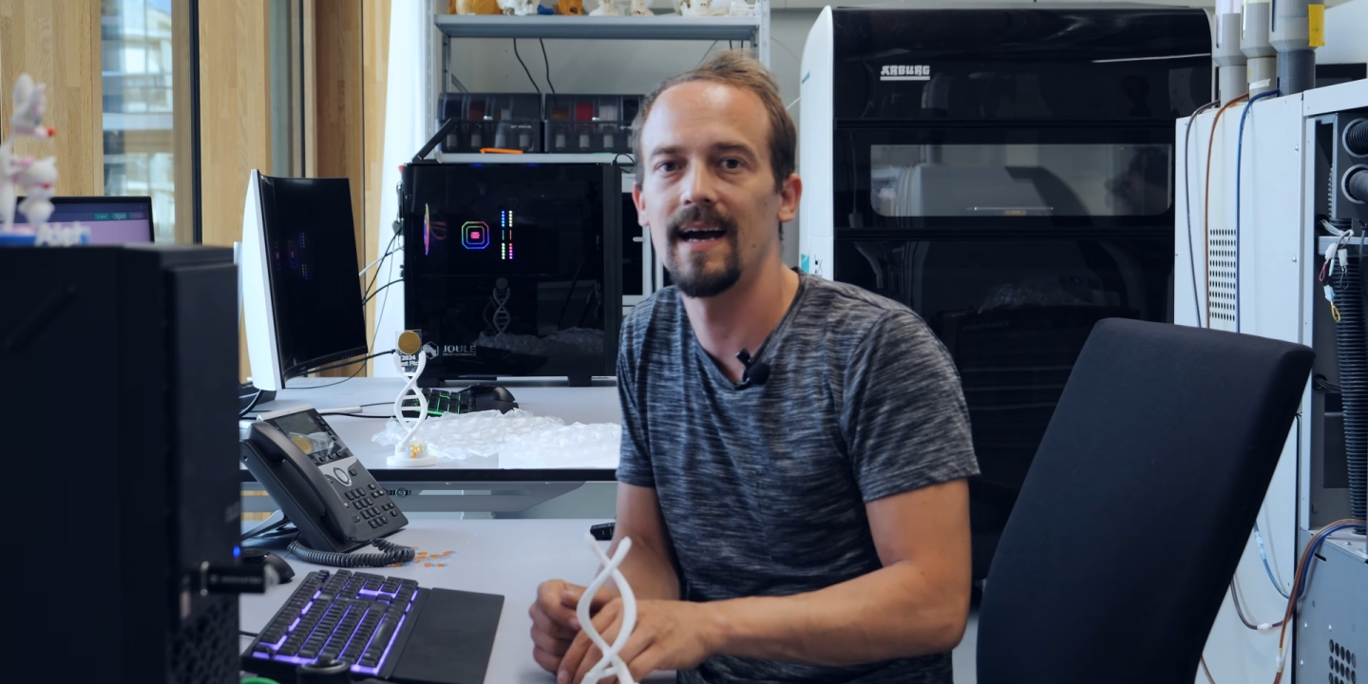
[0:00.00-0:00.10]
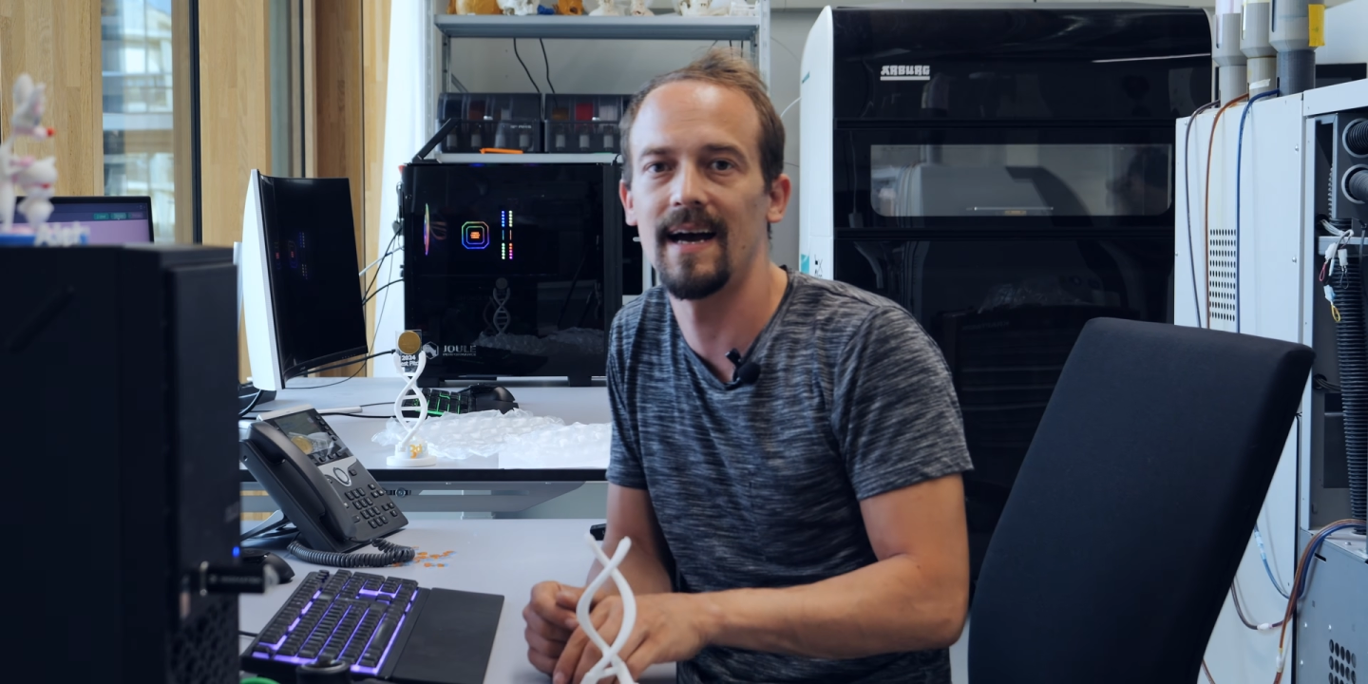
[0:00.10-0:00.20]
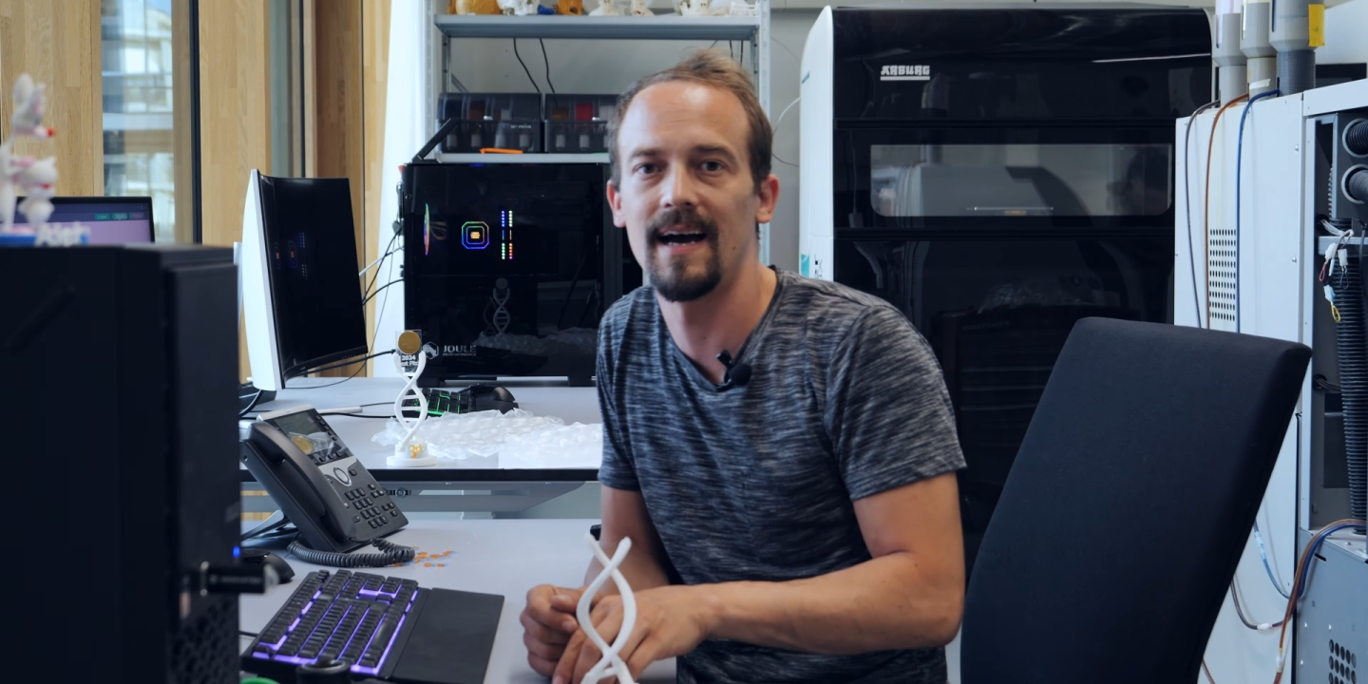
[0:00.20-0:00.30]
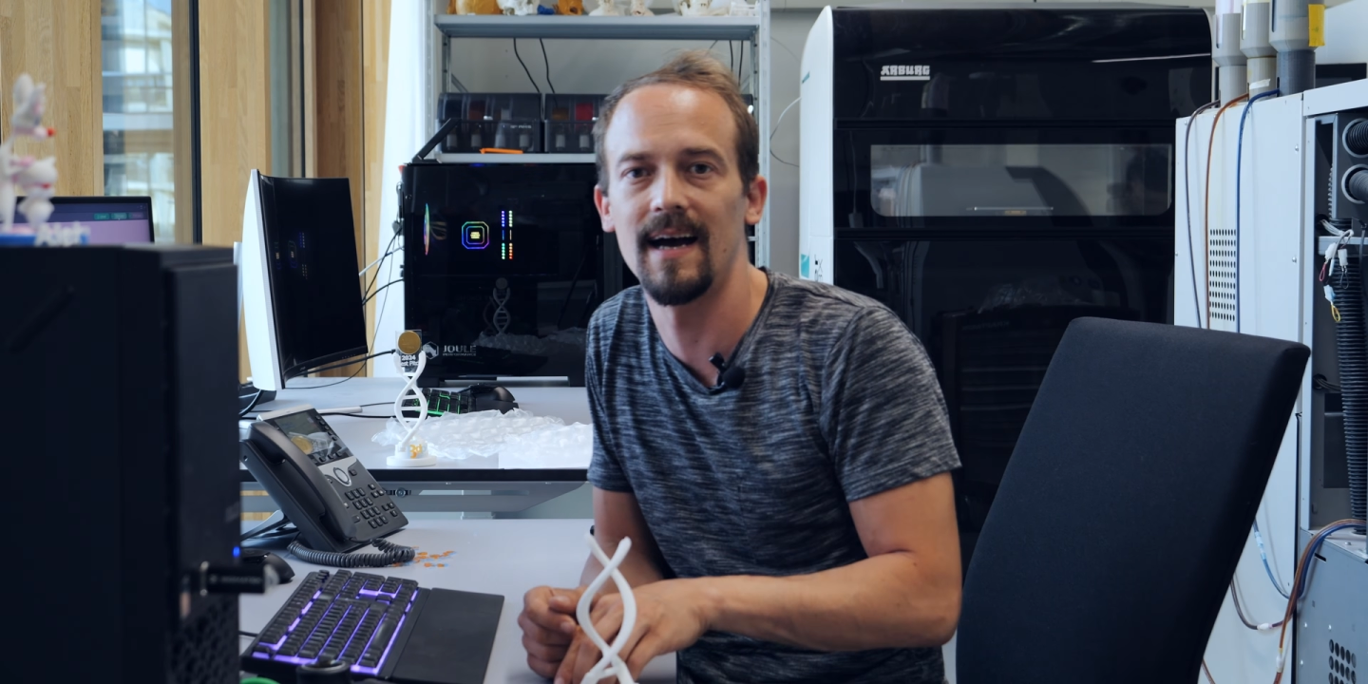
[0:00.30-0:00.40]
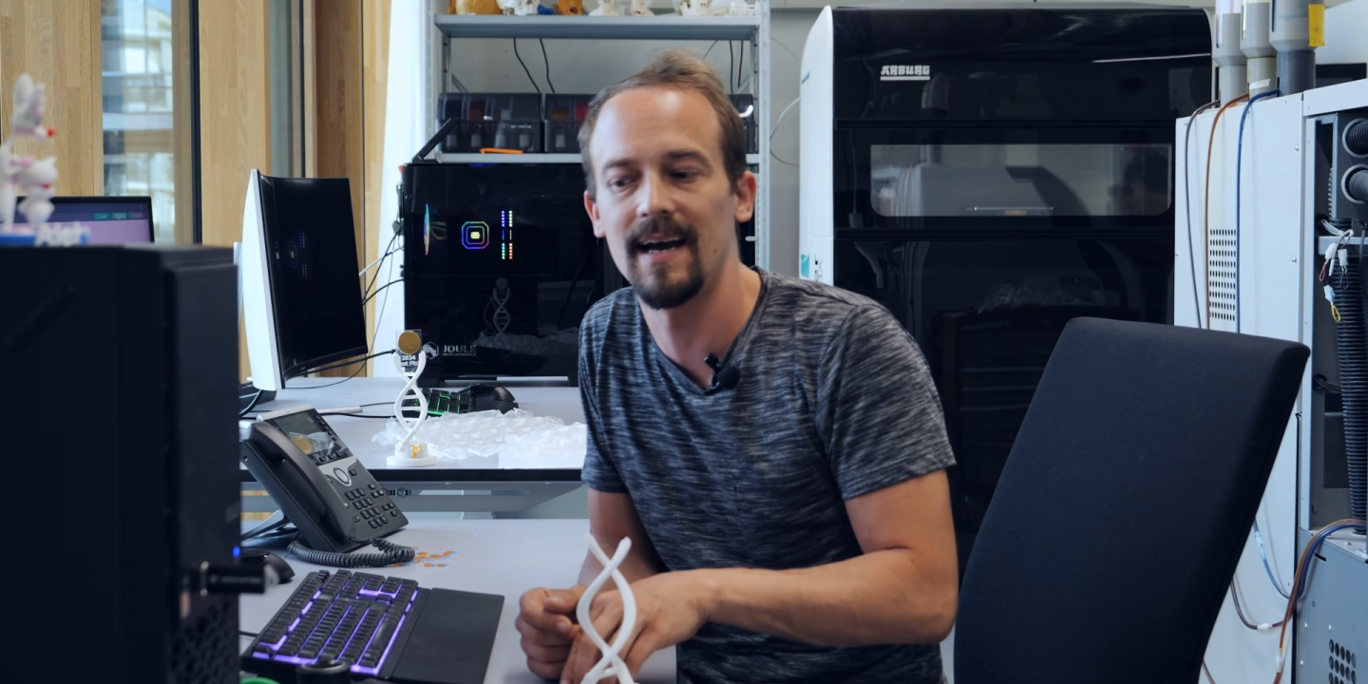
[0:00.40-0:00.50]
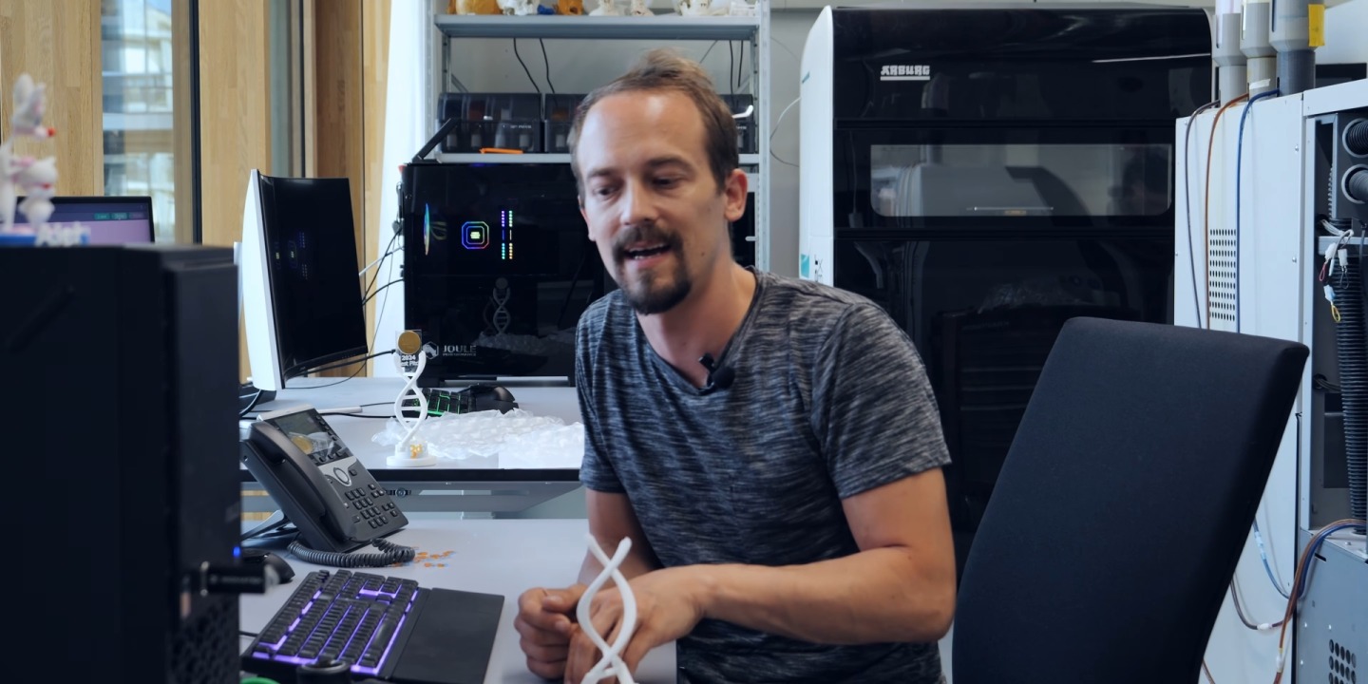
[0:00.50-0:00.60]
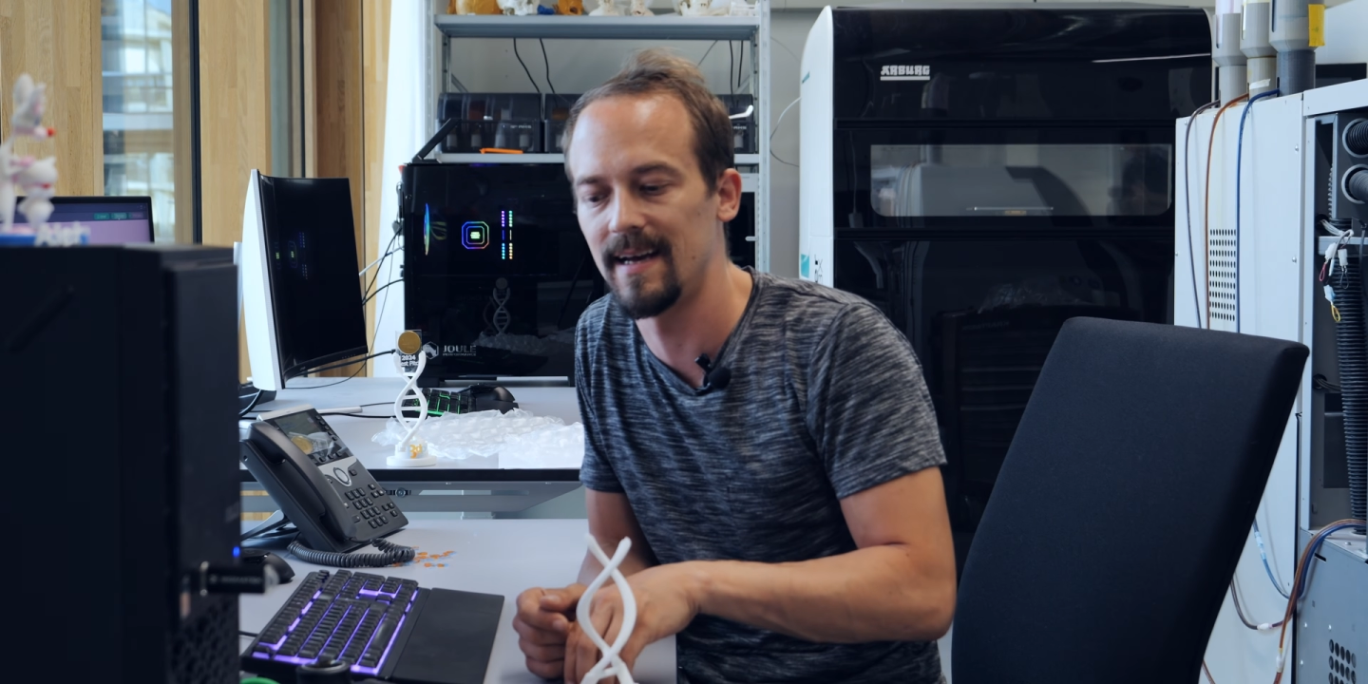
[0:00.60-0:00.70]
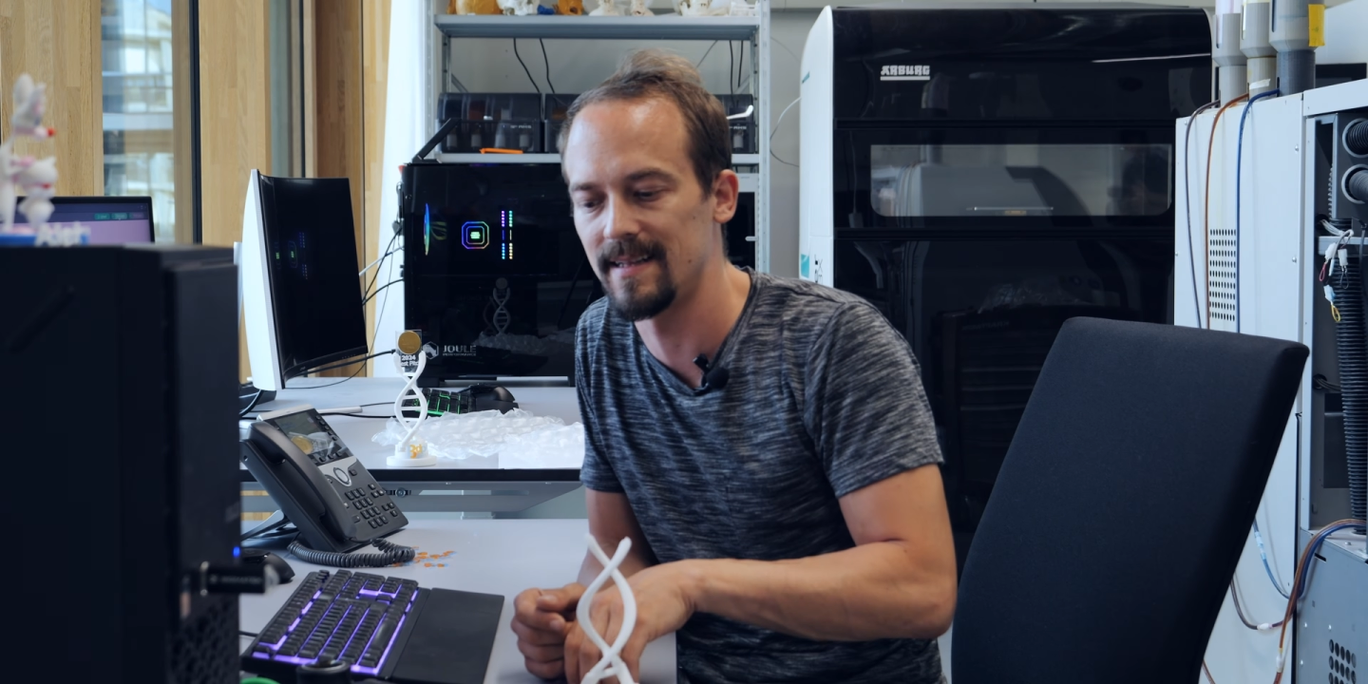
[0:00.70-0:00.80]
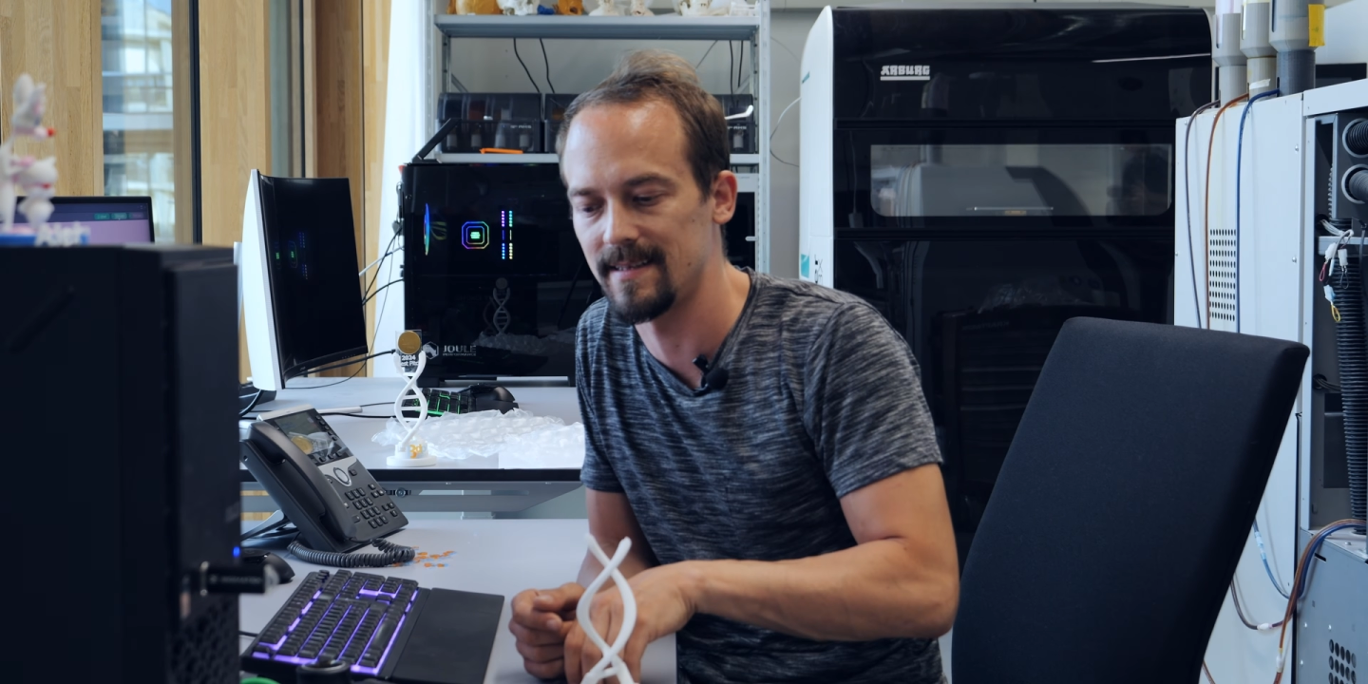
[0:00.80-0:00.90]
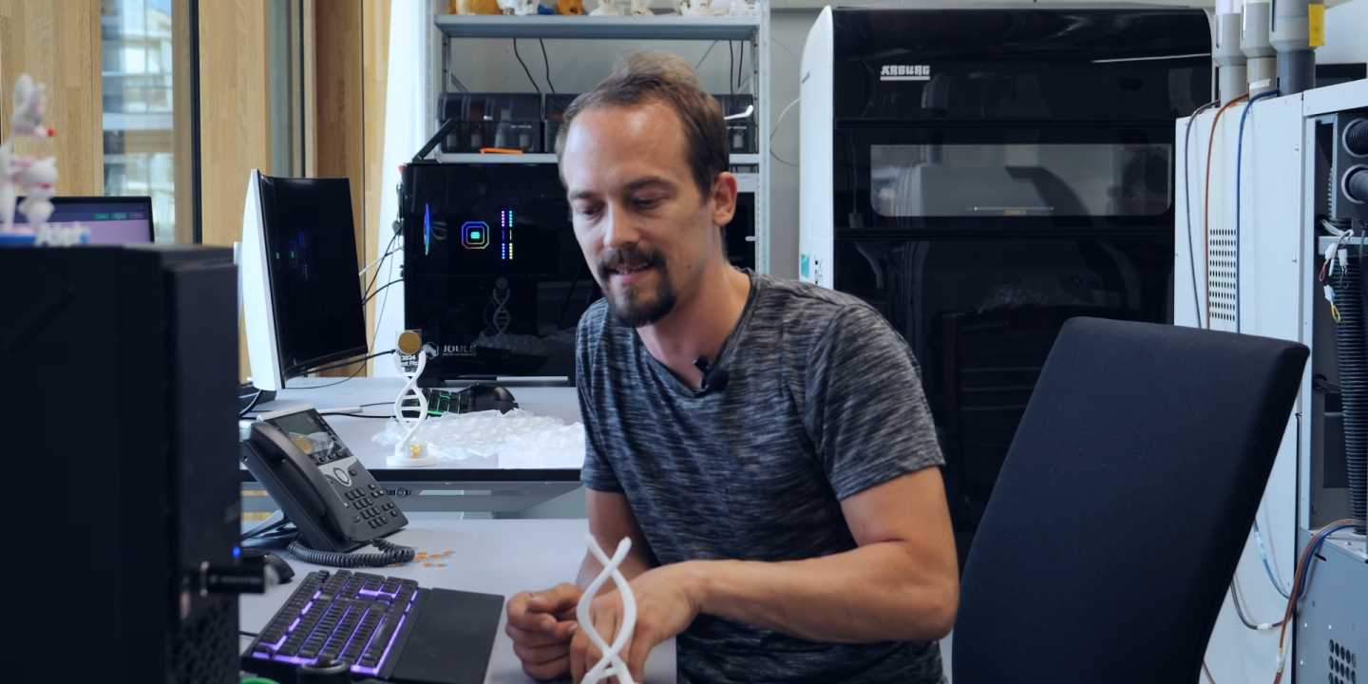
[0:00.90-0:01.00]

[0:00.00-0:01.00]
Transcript: And